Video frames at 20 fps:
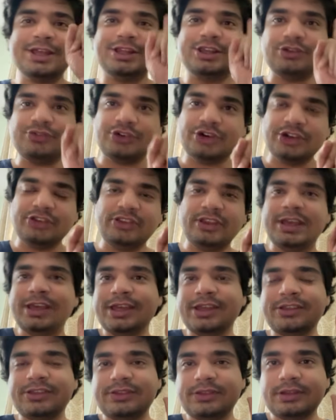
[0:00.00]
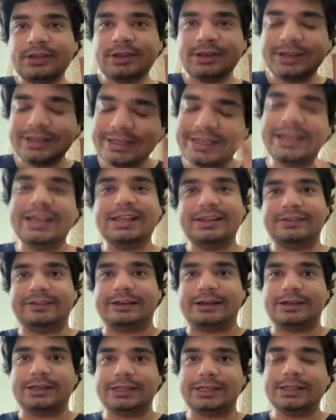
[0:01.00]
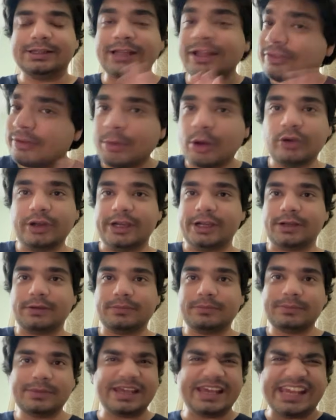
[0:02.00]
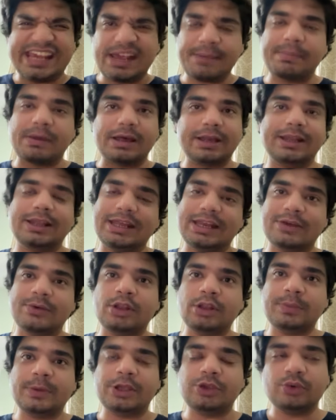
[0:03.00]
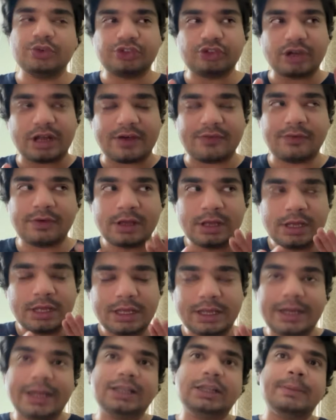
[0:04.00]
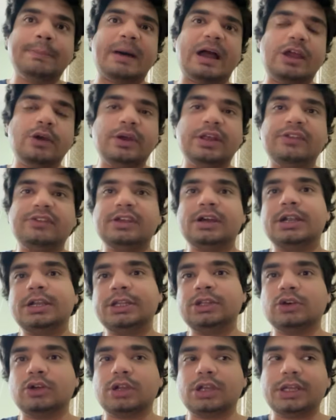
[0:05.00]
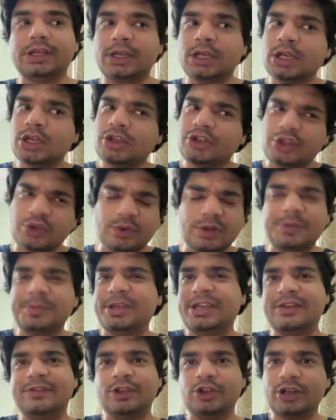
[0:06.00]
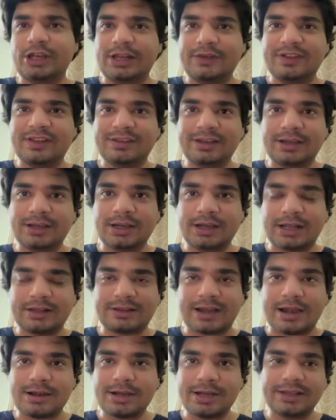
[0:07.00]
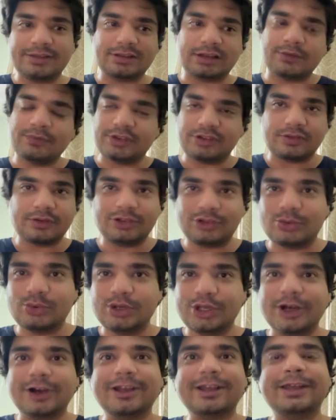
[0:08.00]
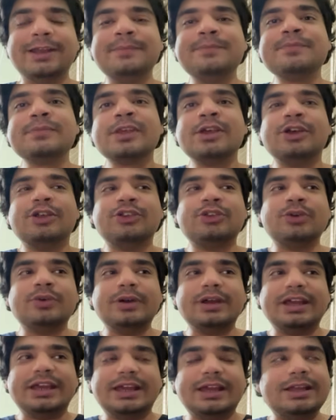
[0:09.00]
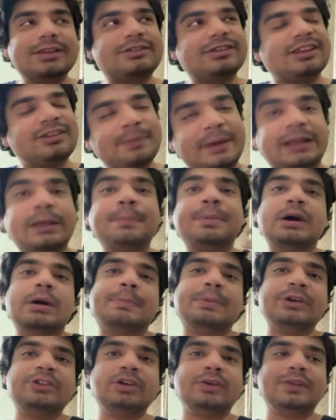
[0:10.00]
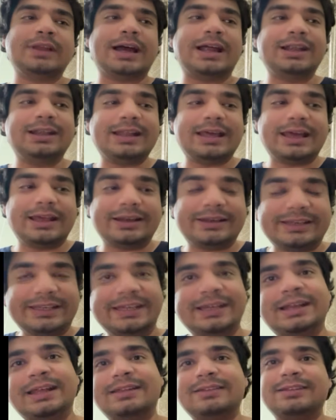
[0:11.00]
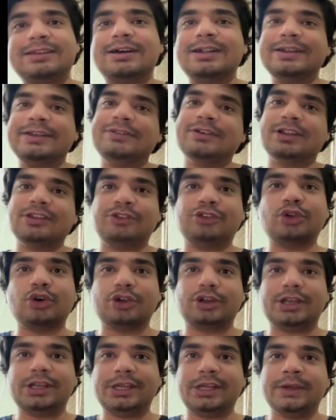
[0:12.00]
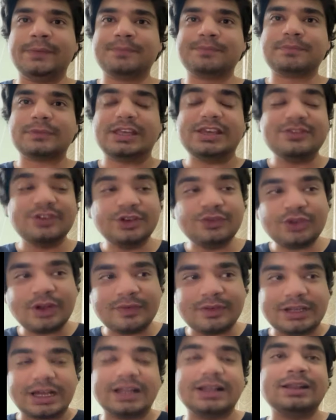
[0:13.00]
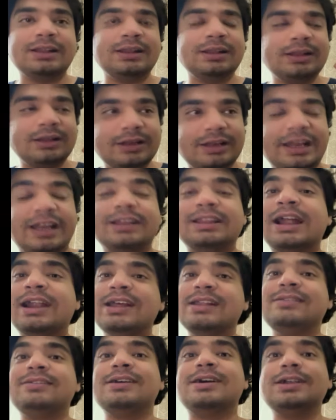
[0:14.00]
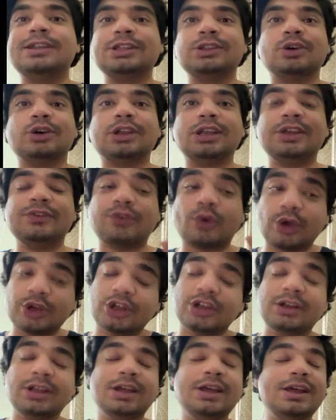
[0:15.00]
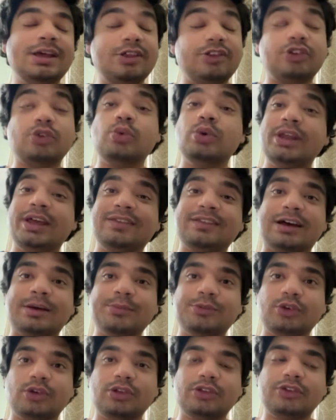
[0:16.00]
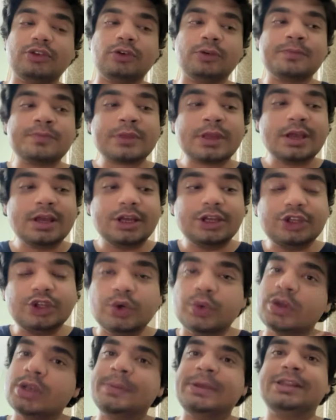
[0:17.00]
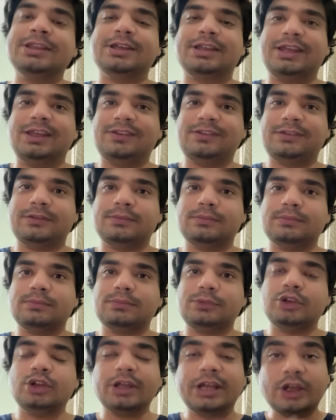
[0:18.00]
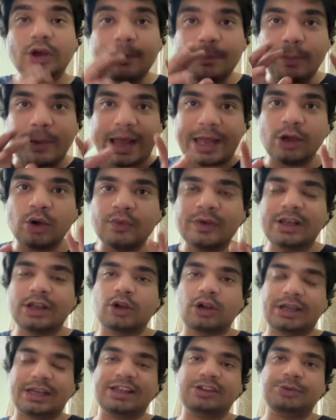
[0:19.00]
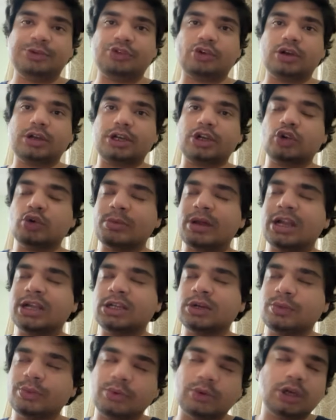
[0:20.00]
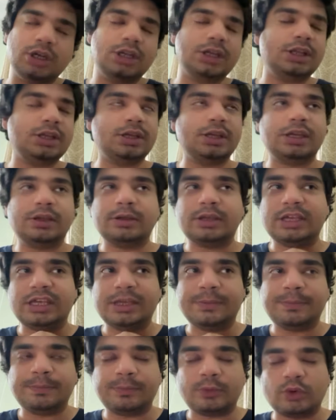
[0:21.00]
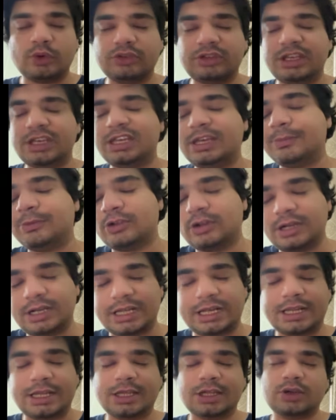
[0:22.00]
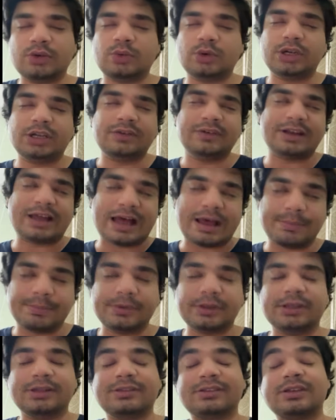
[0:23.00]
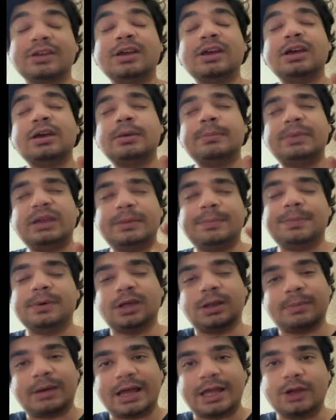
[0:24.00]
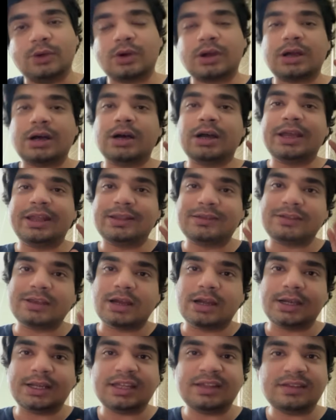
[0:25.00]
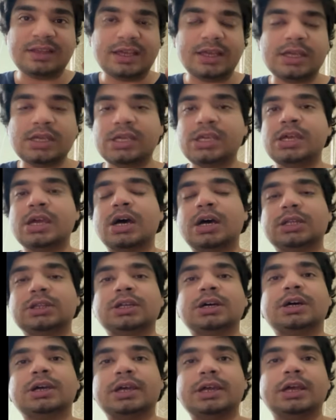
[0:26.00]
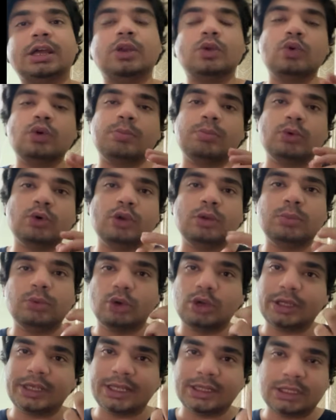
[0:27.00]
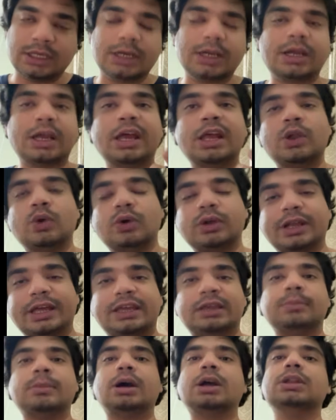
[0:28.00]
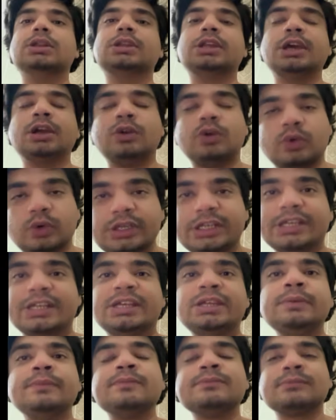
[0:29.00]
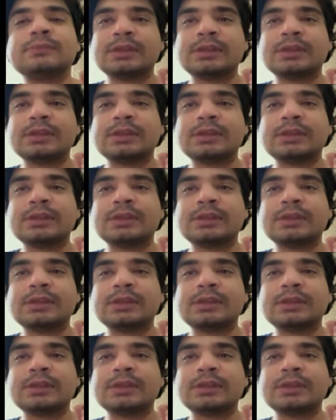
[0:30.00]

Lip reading: The first thing is read NCRT. That's about it. Ek bar 11th mein, you should have read the bio NCRT thoroughly. You will be giving your 11th standard exam, whichever school you are in. So just by the purpose of that, read NCRT once thoroughly. Even if you have done read that NCRT thoroughly for your school exams also, you will be in the race. You know, your bio will at least be sorted. No matter what keep coaching keeps on telling you, whatever happens, paper bio ka NCRT se hi aata hai. Log bol bol ke thak gaye, log nahi mante, koi nahi.